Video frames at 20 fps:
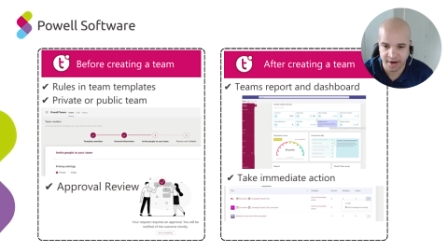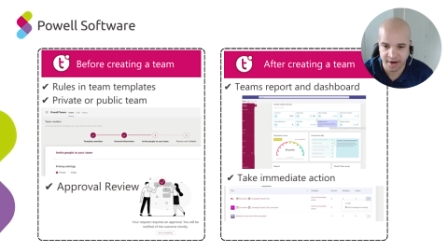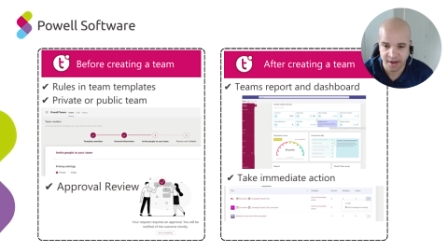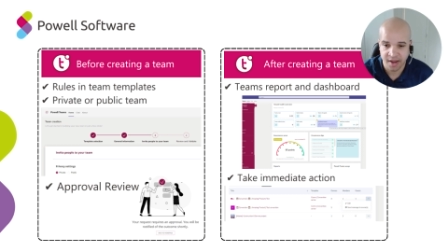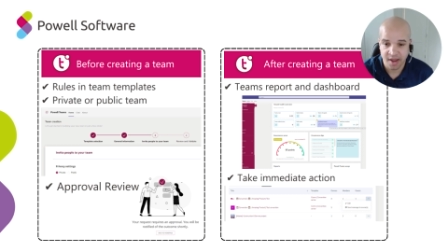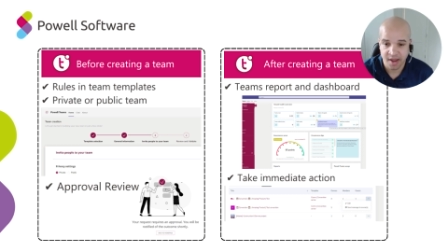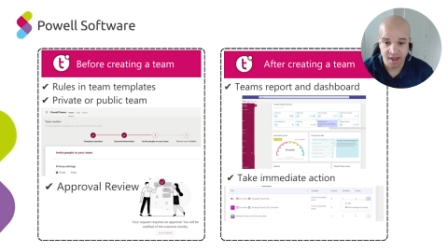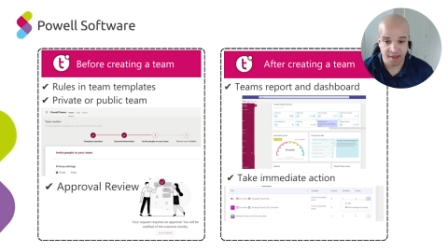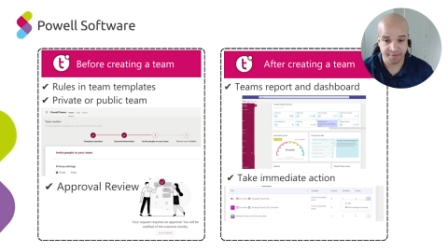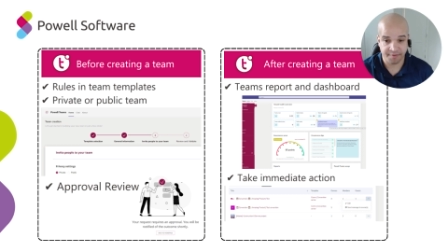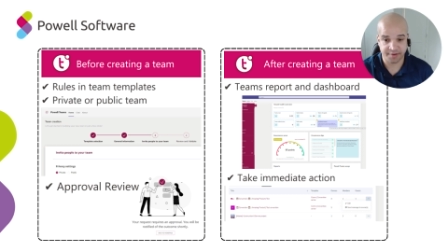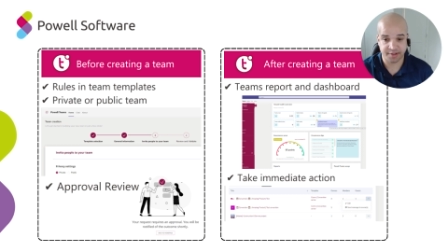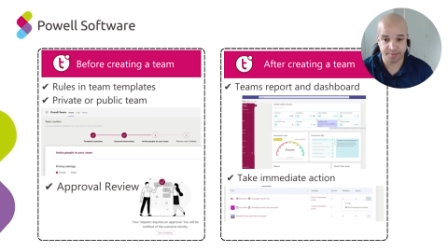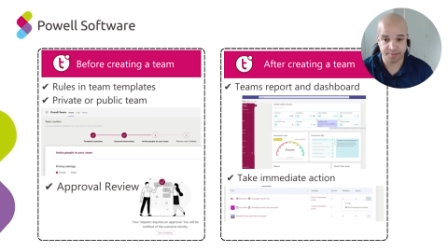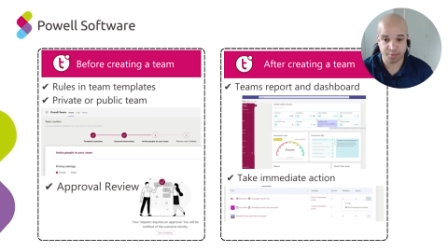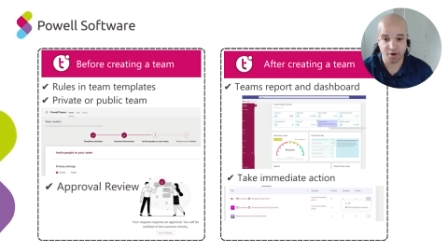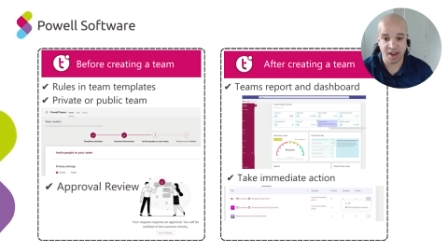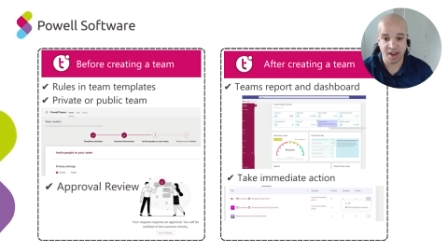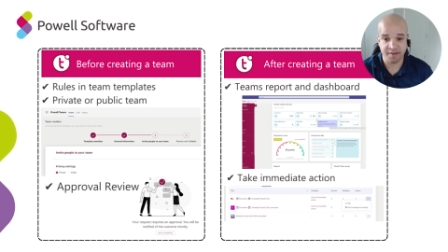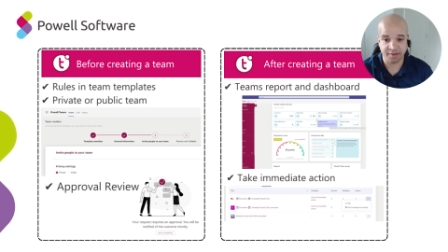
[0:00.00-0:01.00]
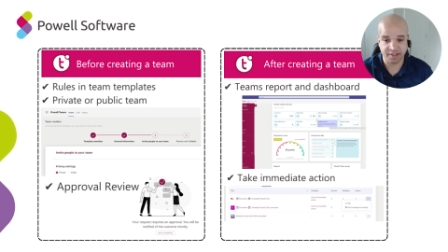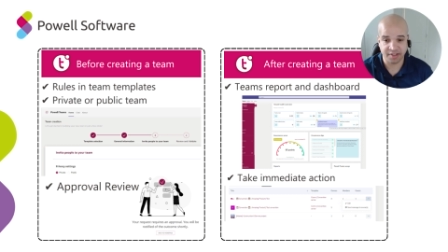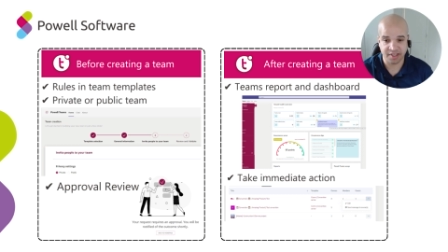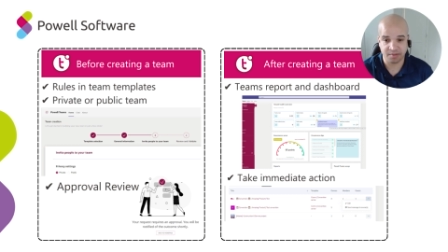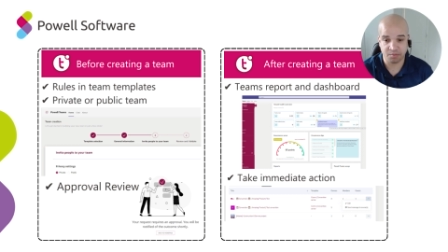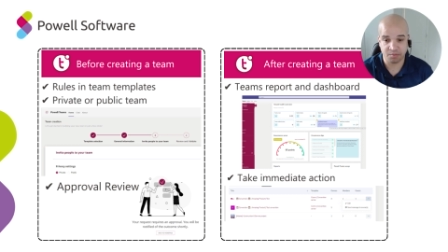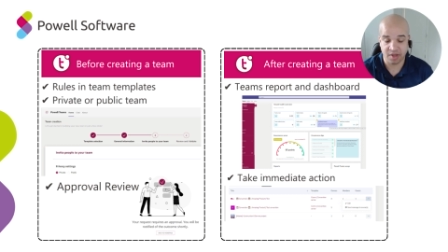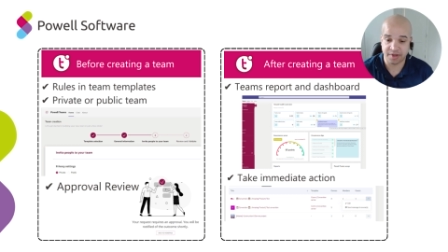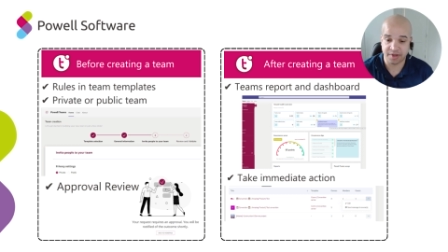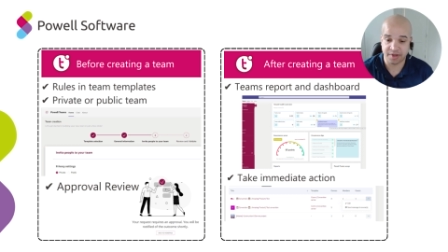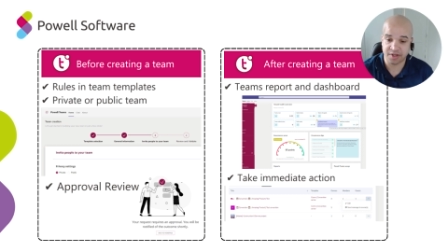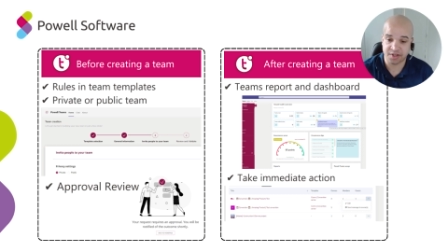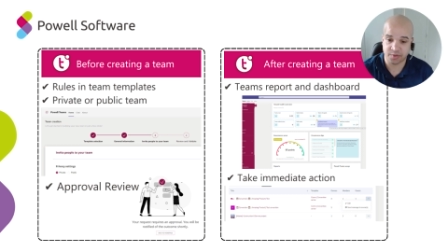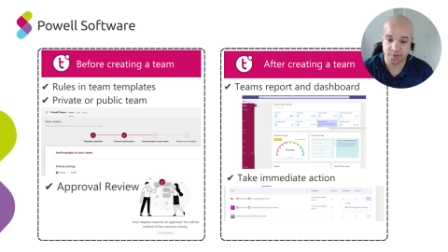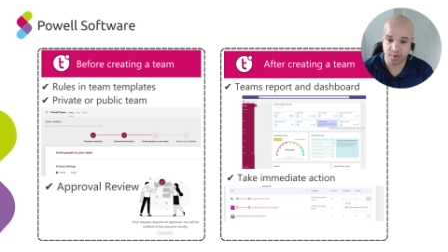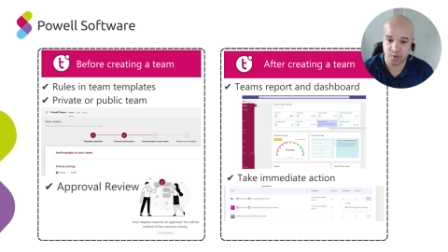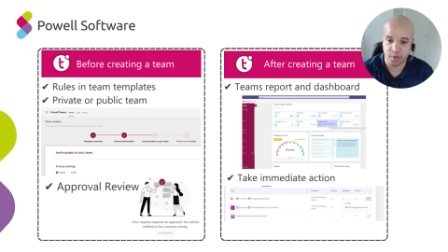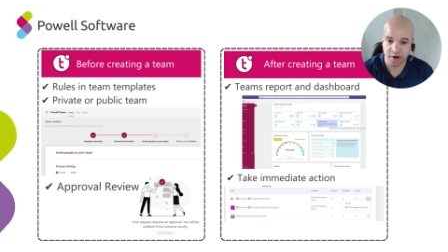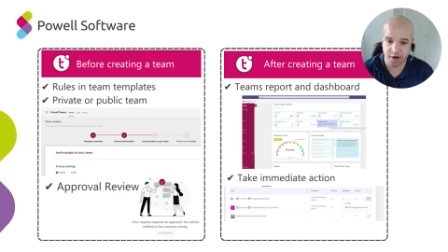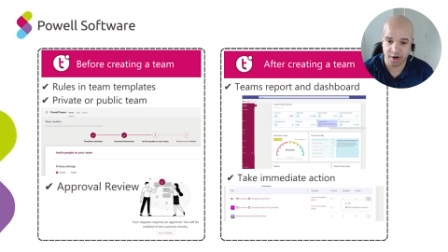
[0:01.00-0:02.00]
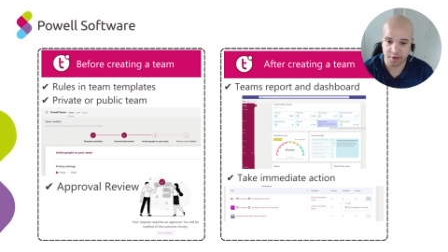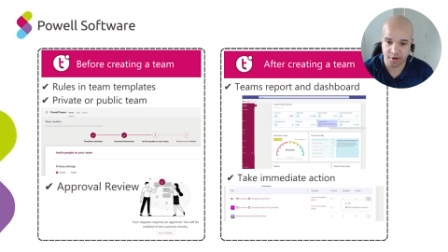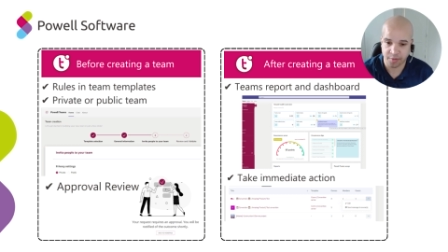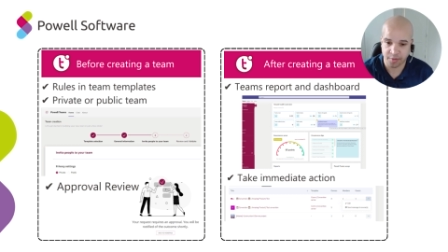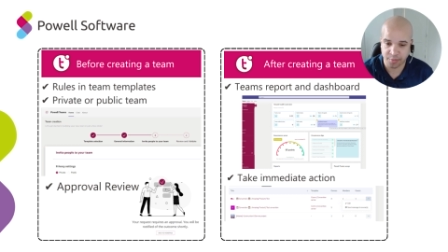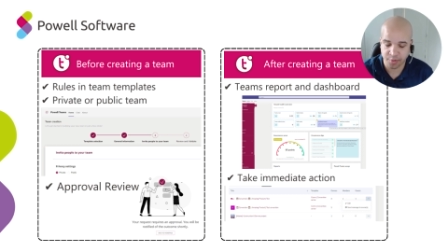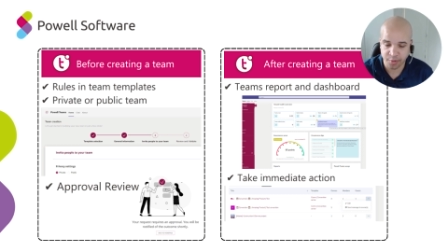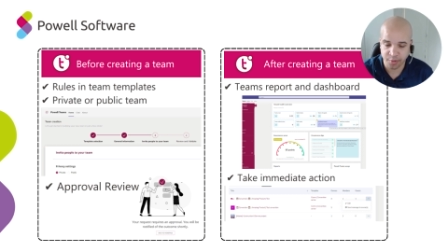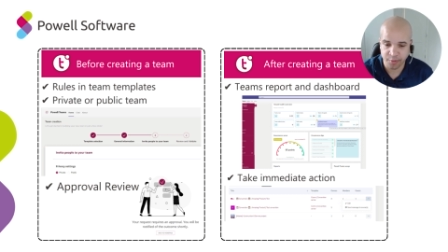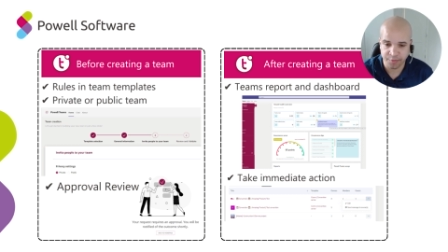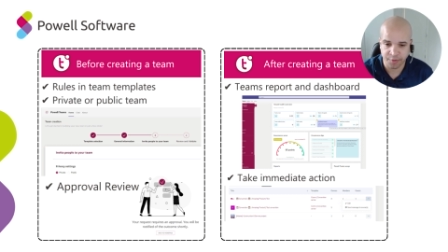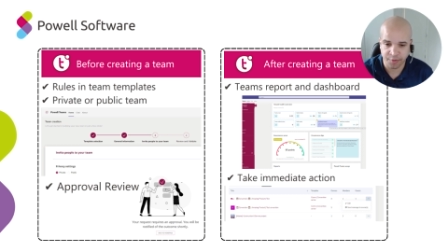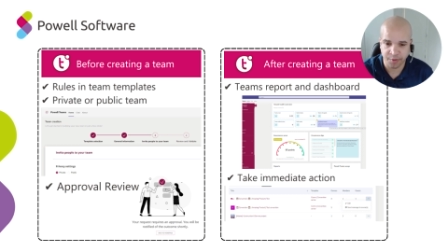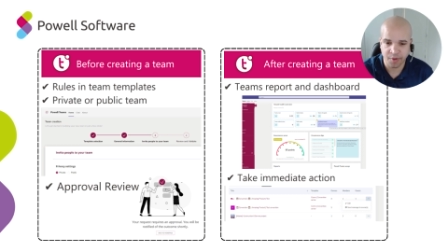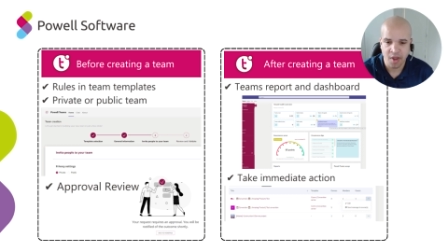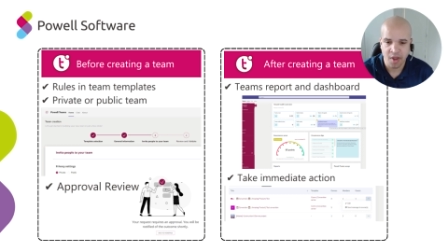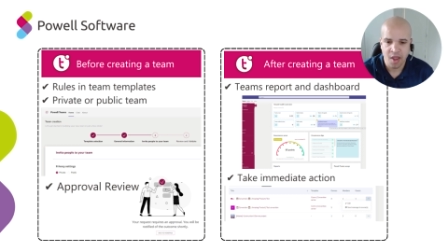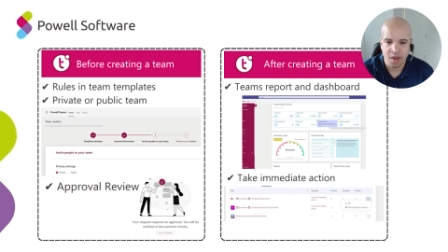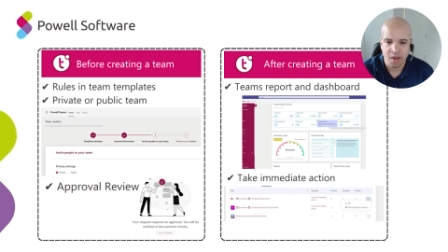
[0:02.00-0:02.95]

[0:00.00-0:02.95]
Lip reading: If it's a private team, maybe it doesn't require the approval,